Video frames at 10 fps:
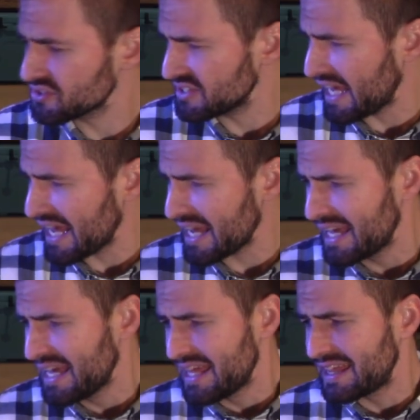say
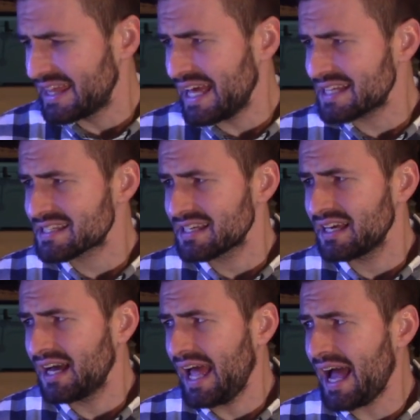that
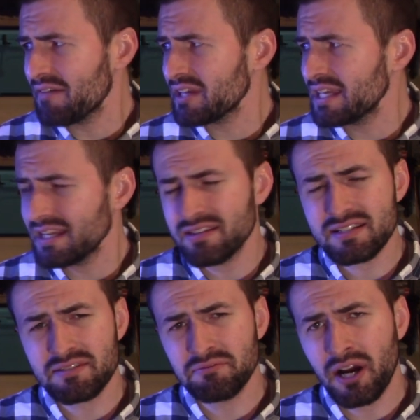having it in
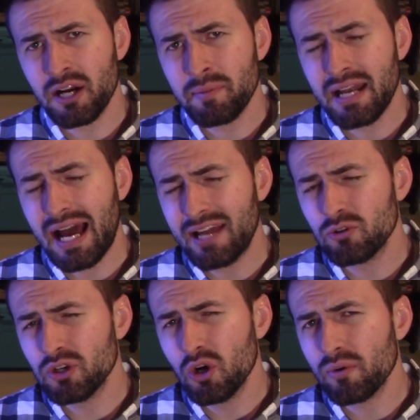this environment, I
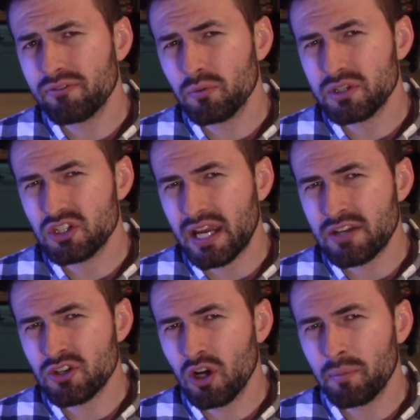don't know if it would
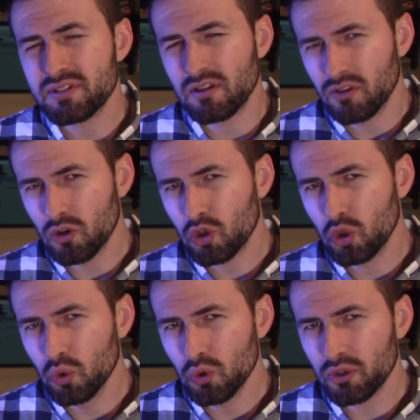change at all, but it's a little
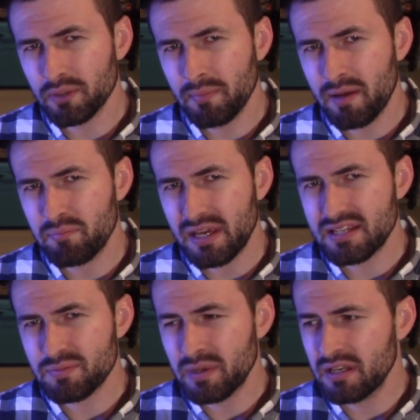cooler in my
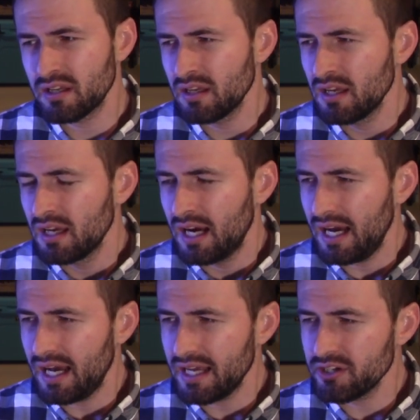basement.
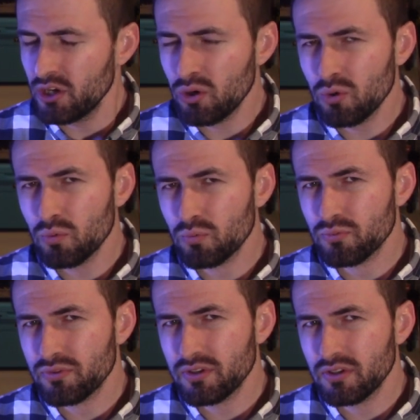I know
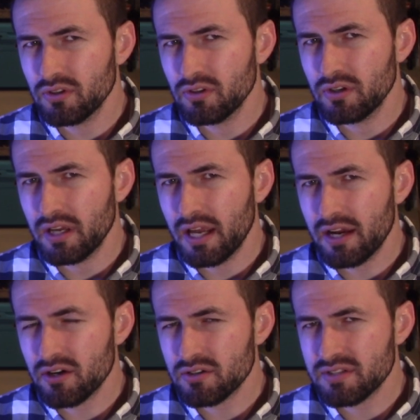the
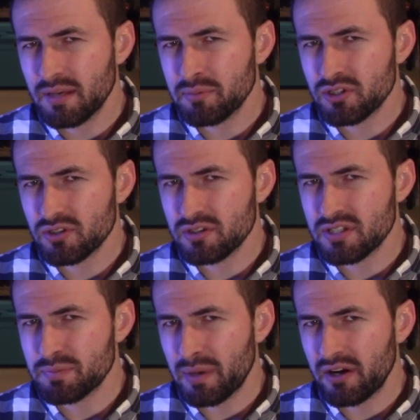air temperature
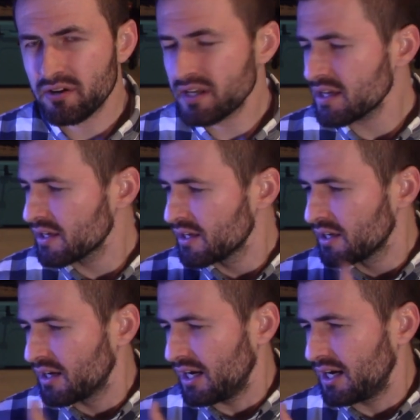disparity
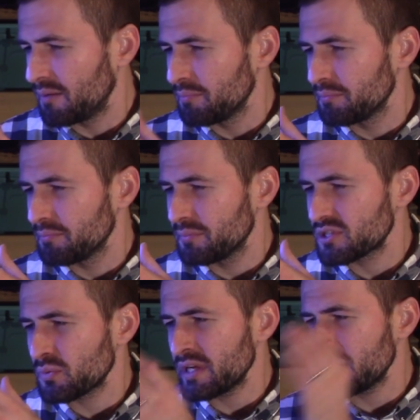um,
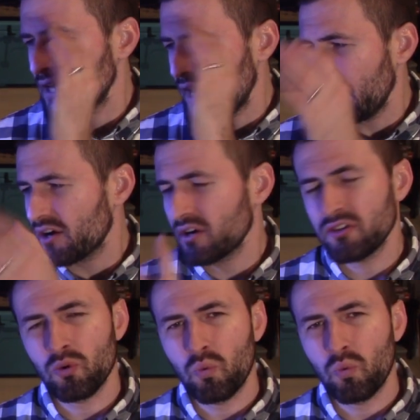between the air and the